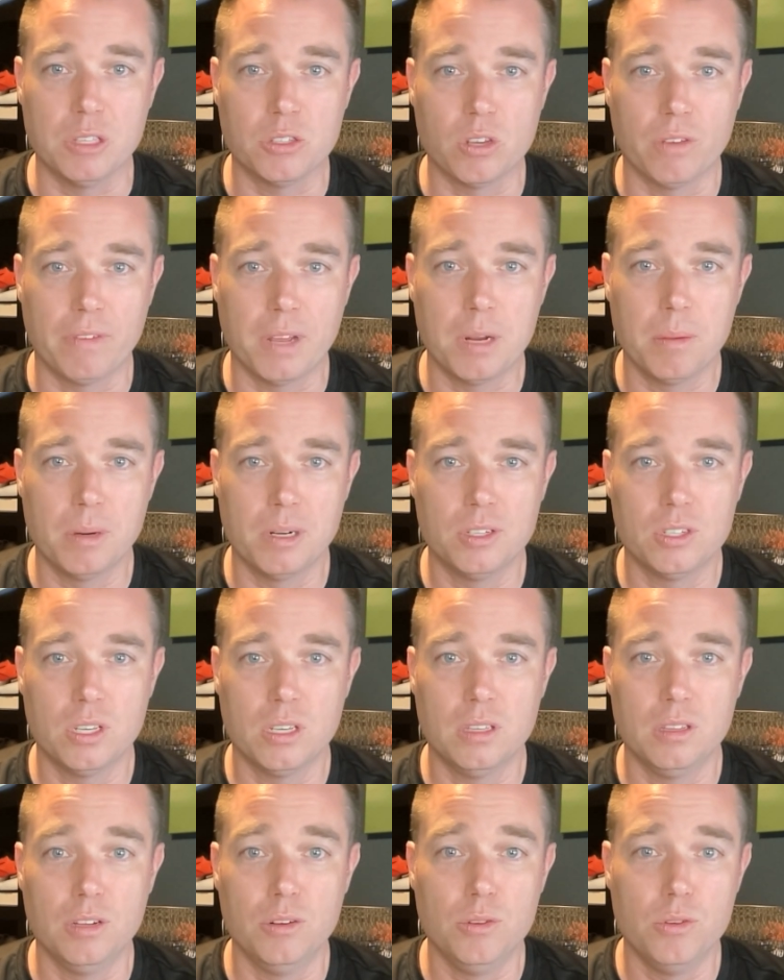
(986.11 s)
So if anybody's
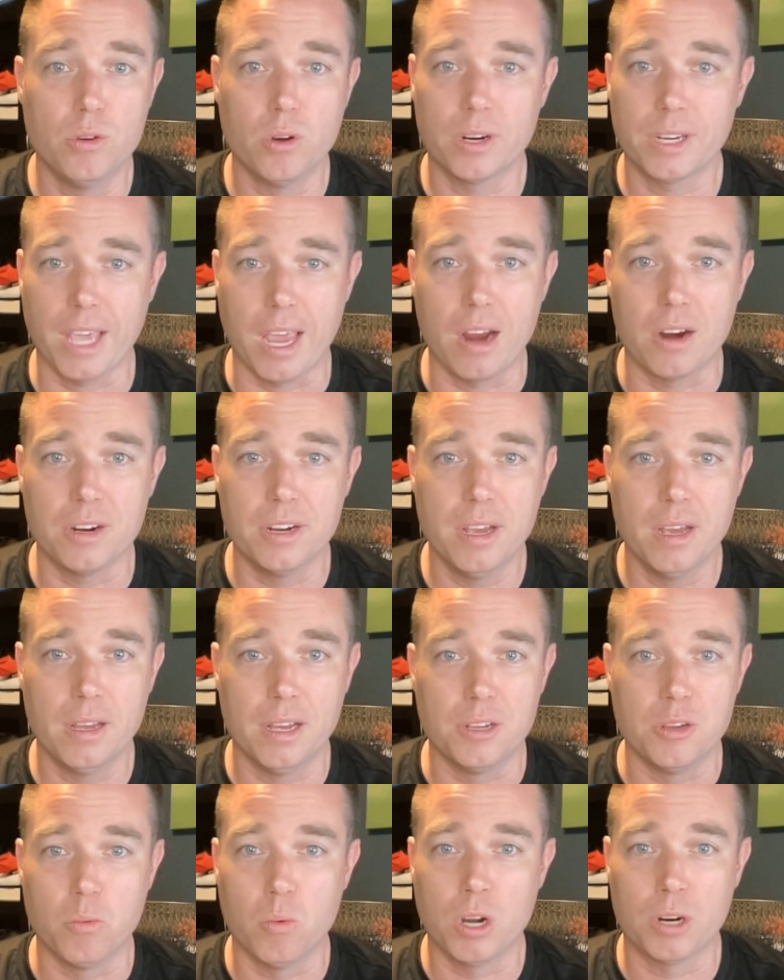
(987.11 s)
in the New York area
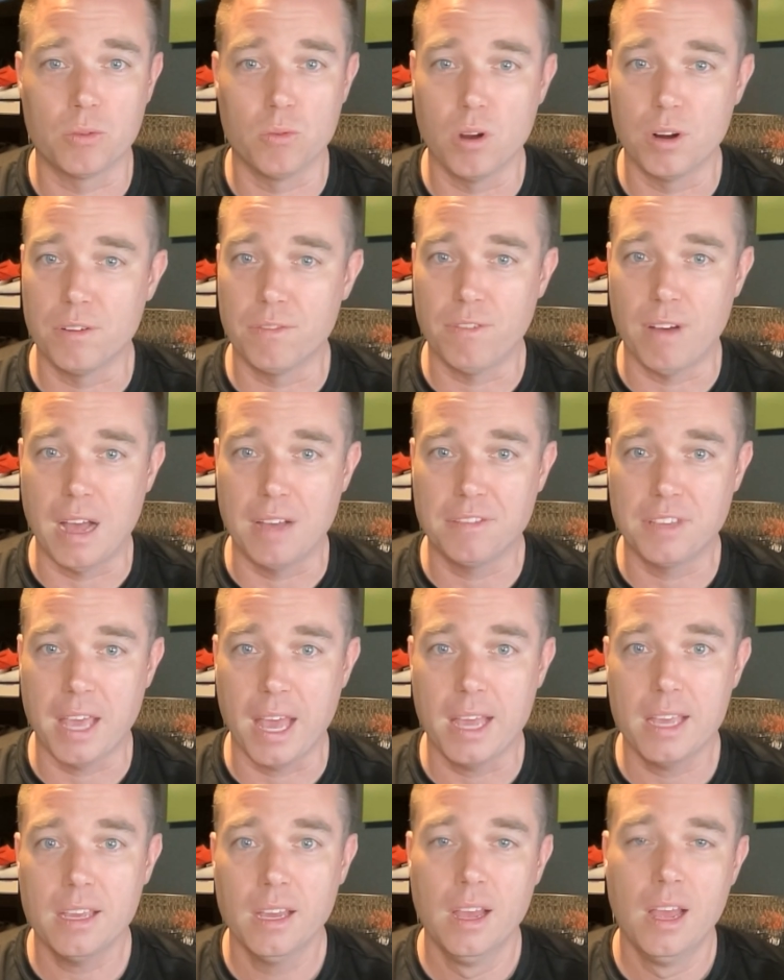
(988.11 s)
and you want to run a
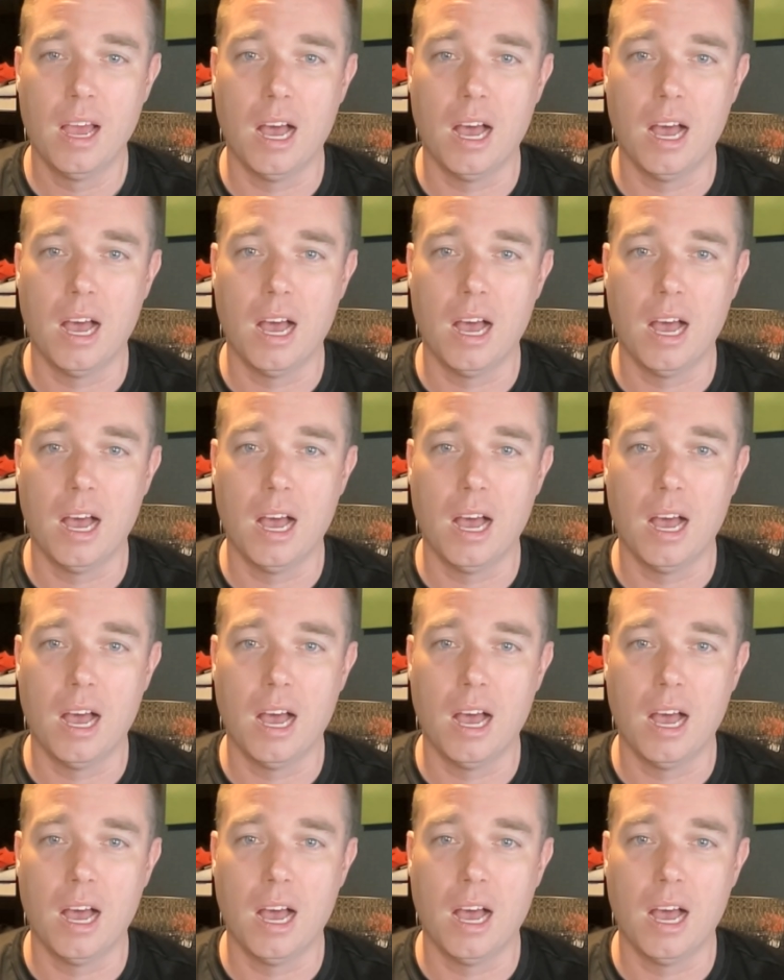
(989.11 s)
5K,